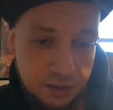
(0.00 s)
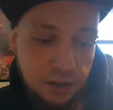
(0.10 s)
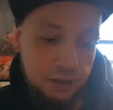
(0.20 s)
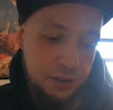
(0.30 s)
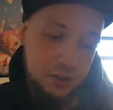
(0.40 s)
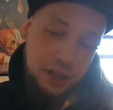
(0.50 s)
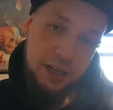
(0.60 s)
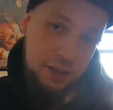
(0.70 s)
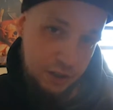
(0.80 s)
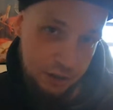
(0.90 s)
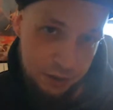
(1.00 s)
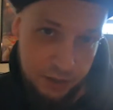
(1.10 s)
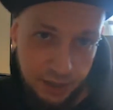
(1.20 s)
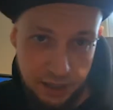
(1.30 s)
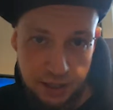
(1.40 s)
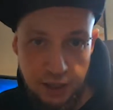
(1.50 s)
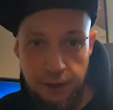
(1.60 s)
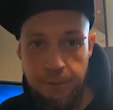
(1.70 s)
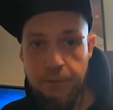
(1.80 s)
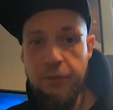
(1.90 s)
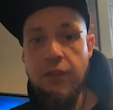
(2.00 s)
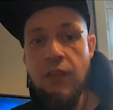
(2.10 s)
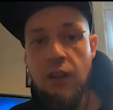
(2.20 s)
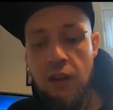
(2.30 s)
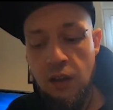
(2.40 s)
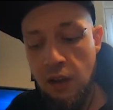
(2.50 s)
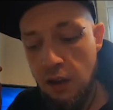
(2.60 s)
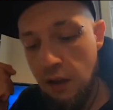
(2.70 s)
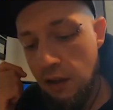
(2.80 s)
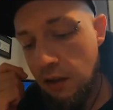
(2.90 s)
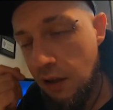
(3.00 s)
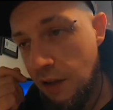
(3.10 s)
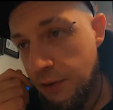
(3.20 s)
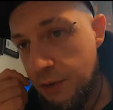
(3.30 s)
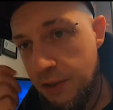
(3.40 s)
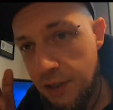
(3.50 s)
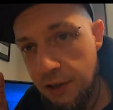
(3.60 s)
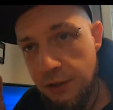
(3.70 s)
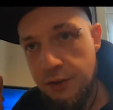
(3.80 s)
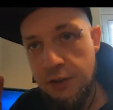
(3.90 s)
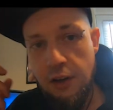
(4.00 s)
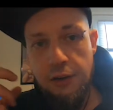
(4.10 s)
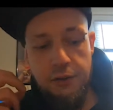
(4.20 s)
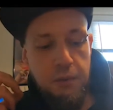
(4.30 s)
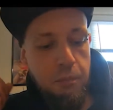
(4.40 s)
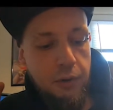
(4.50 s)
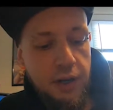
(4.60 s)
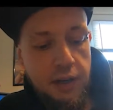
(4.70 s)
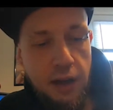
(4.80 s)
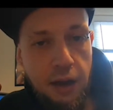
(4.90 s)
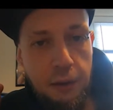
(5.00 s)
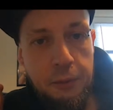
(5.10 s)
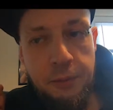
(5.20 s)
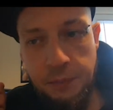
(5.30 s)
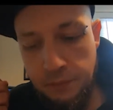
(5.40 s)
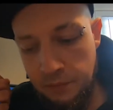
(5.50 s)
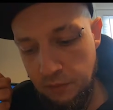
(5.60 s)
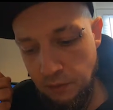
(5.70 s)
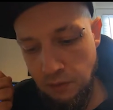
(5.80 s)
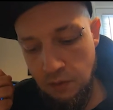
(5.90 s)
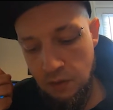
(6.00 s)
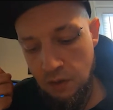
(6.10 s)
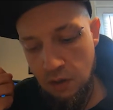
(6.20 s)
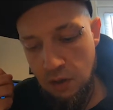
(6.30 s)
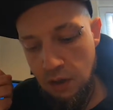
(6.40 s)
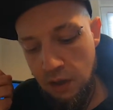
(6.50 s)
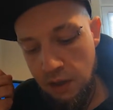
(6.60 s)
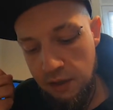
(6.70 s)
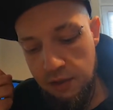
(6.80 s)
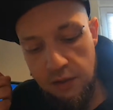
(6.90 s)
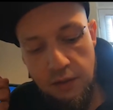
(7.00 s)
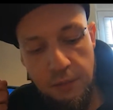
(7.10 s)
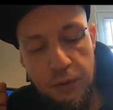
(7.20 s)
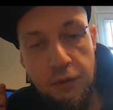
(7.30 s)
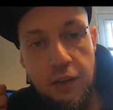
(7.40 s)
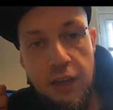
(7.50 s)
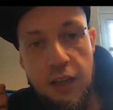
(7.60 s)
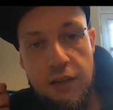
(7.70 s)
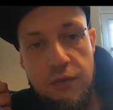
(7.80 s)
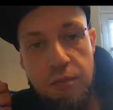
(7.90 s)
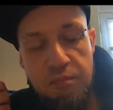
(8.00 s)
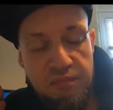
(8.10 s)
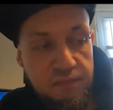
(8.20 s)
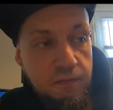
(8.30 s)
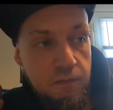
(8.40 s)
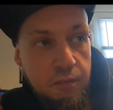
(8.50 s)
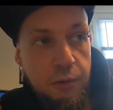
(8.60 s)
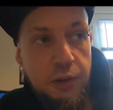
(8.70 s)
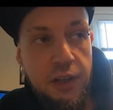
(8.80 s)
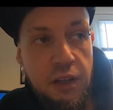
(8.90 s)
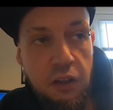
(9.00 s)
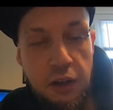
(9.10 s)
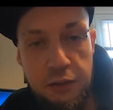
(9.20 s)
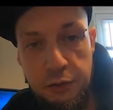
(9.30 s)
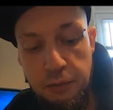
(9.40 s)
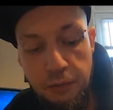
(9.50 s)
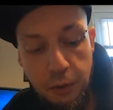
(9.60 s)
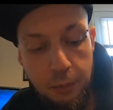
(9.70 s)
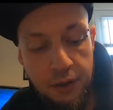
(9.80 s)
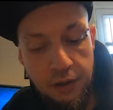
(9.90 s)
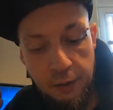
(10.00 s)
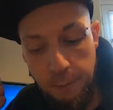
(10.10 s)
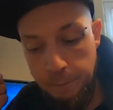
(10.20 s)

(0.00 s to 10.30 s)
start to change in her psyche and you see her starting to break down, the movie gets pretty claustrophobic,